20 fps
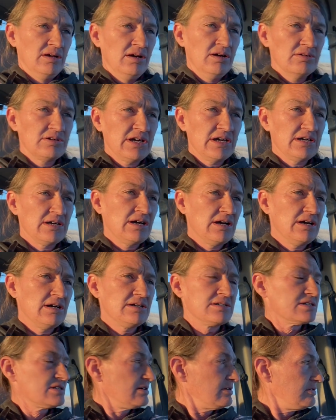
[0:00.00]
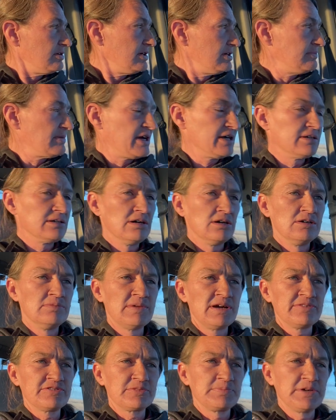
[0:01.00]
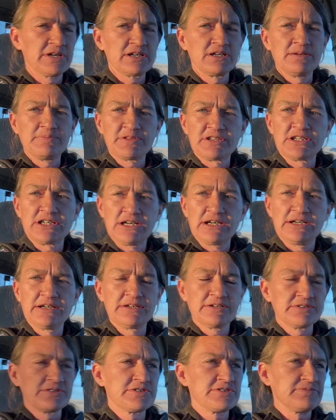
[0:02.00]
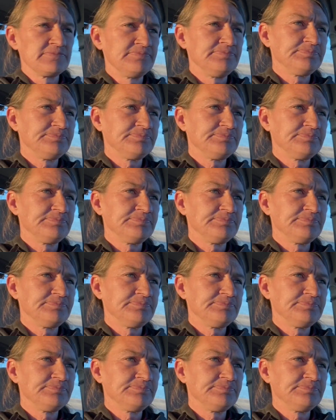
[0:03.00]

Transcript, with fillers: Okay guys, I'm heading home after picking up the tires.